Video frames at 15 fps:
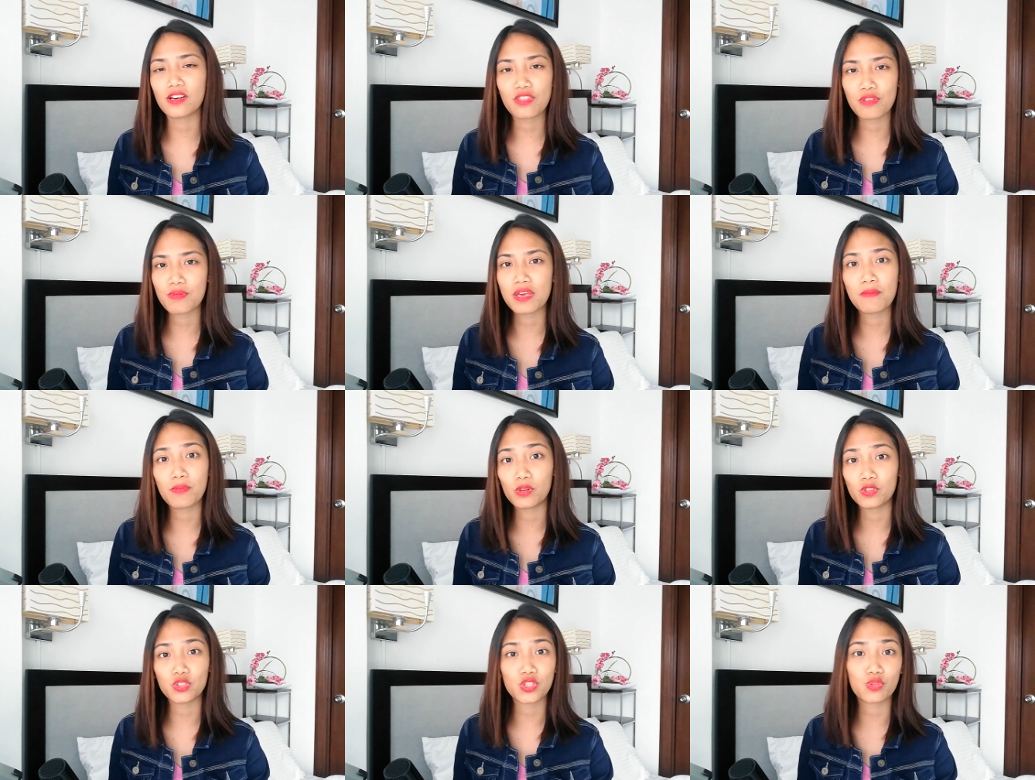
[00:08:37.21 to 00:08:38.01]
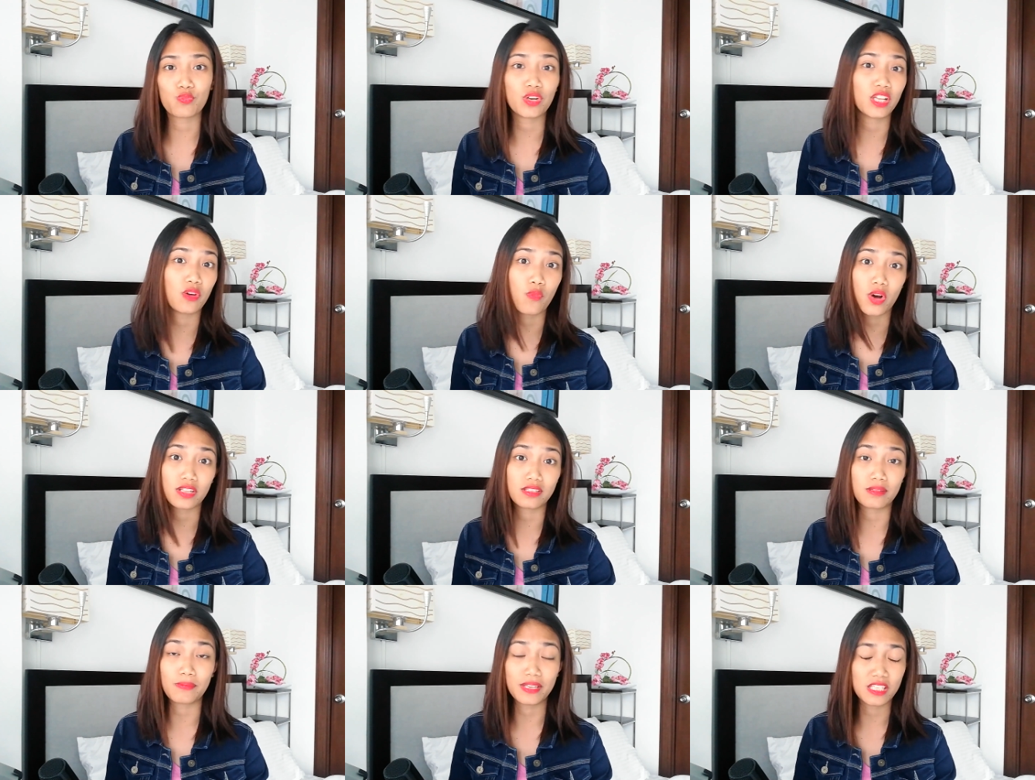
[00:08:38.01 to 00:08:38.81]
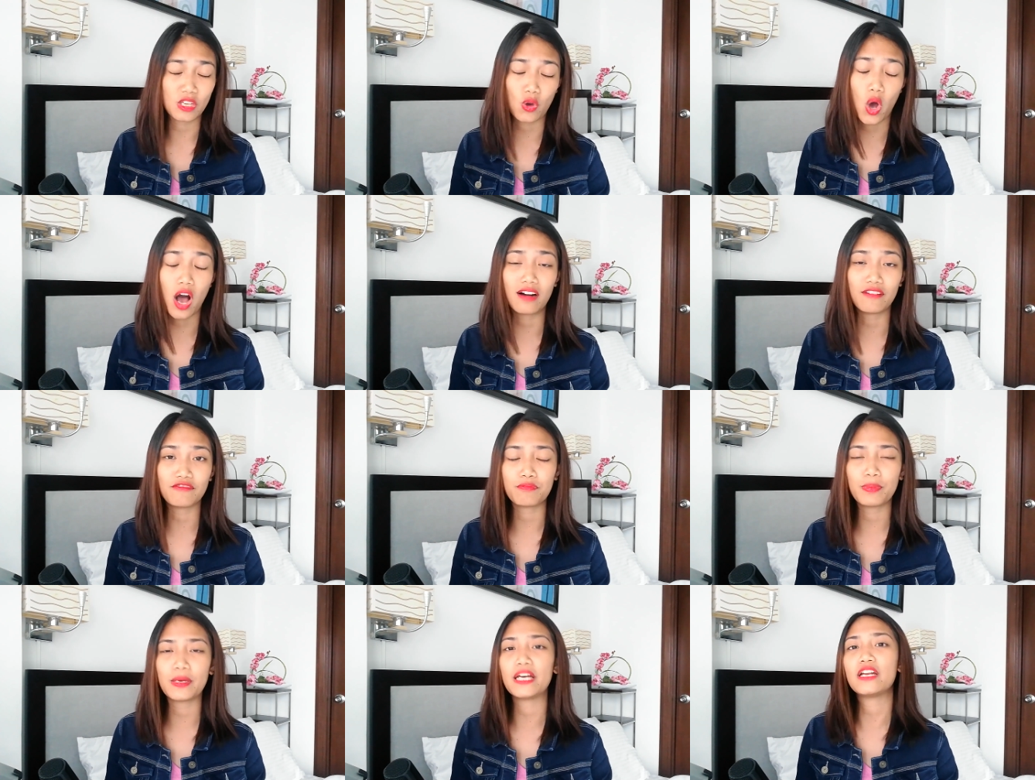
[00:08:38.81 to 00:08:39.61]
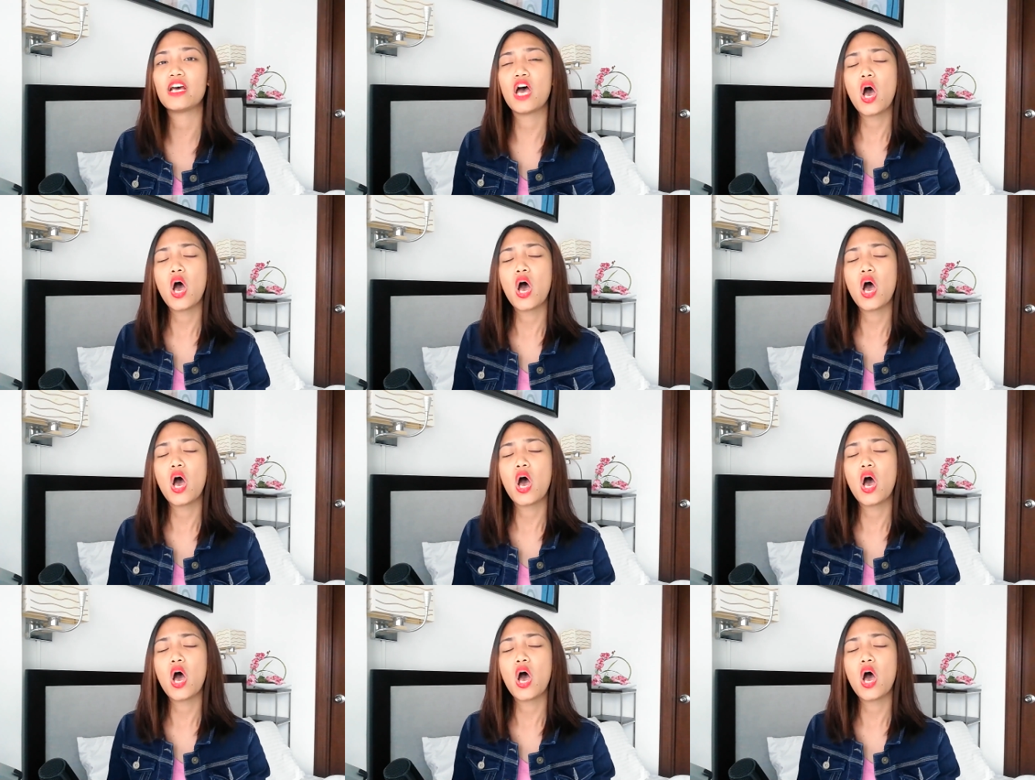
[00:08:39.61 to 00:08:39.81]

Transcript: Other people just really want to piss you off. But